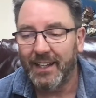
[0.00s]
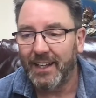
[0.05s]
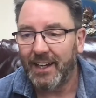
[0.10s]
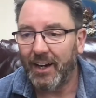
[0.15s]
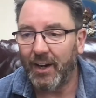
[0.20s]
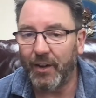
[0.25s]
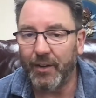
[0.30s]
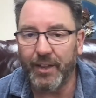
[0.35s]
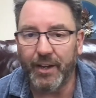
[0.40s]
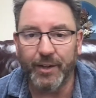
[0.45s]

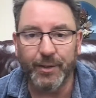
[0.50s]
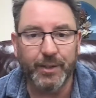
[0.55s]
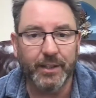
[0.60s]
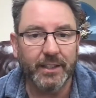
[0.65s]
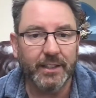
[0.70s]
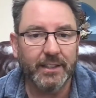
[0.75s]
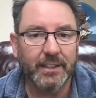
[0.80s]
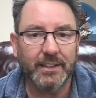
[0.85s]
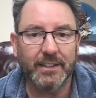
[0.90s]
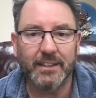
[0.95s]
although
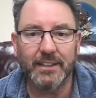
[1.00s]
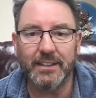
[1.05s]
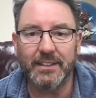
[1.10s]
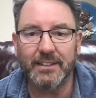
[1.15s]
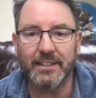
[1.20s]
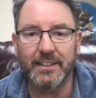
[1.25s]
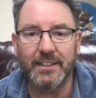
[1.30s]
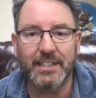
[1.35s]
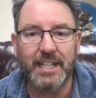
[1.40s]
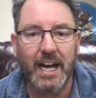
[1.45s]

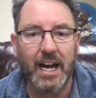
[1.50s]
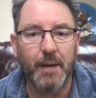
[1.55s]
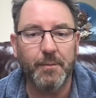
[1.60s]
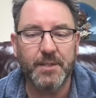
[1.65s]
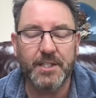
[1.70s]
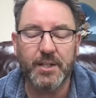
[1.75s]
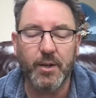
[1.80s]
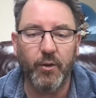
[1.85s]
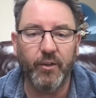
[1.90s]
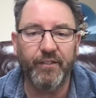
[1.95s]
the time
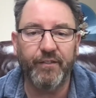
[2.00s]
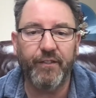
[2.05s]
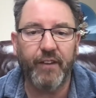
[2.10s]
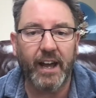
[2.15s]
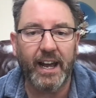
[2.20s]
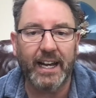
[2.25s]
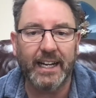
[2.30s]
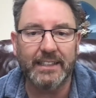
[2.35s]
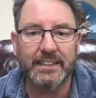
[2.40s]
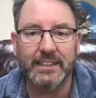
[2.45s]
is going
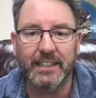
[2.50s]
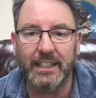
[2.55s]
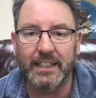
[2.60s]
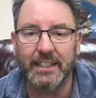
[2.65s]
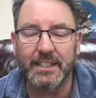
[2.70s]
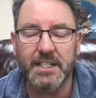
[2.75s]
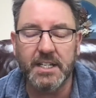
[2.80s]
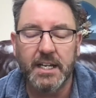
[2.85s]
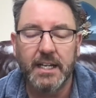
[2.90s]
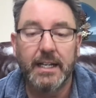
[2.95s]
fast, it
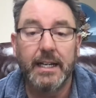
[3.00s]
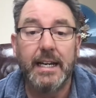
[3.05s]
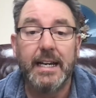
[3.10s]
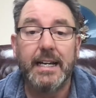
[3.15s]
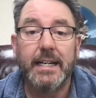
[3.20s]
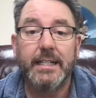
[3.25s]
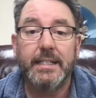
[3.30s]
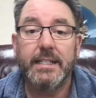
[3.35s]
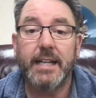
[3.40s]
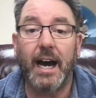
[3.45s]
is
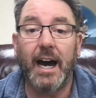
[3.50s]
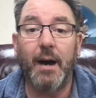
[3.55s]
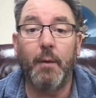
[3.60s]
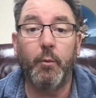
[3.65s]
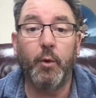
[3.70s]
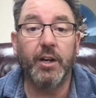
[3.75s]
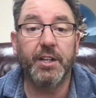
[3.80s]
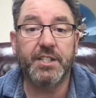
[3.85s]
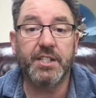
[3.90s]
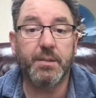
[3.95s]
time
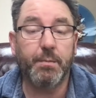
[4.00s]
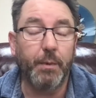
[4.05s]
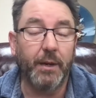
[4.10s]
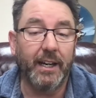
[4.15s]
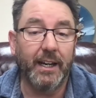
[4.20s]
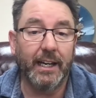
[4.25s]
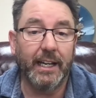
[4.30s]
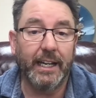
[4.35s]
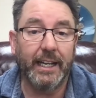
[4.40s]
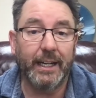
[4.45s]
well
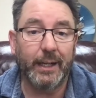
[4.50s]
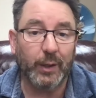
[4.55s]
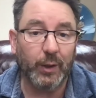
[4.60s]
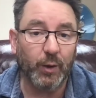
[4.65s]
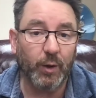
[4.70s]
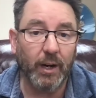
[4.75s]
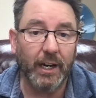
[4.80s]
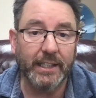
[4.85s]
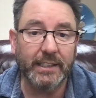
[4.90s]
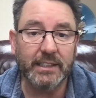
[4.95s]
spent and a
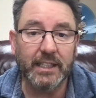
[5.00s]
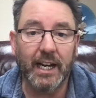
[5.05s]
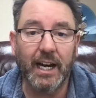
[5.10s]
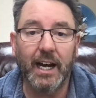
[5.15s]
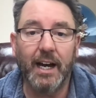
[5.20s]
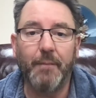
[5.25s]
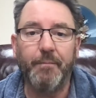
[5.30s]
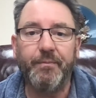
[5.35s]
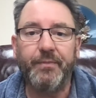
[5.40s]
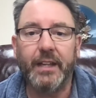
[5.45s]
great
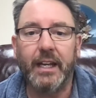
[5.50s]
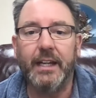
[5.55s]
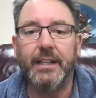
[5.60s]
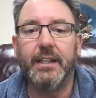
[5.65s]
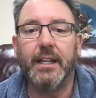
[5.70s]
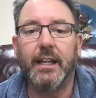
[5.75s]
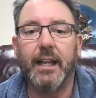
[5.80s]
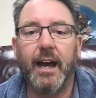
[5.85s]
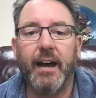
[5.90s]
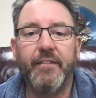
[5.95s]
time in
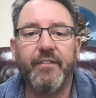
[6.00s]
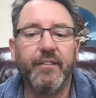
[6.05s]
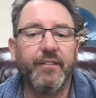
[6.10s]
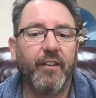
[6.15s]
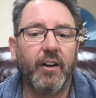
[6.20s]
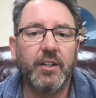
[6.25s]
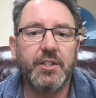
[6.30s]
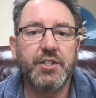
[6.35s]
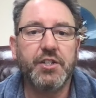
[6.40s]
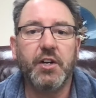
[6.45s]
the life of
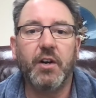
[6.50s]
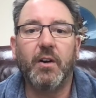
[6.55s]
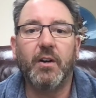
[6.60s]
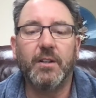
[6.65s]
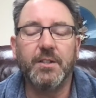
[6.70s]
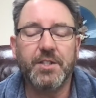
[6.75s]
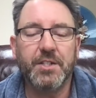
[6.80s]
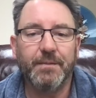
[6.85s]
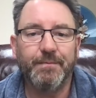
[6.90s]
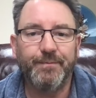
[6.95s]
our
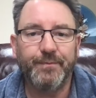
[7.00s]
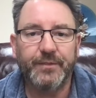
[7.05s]
church.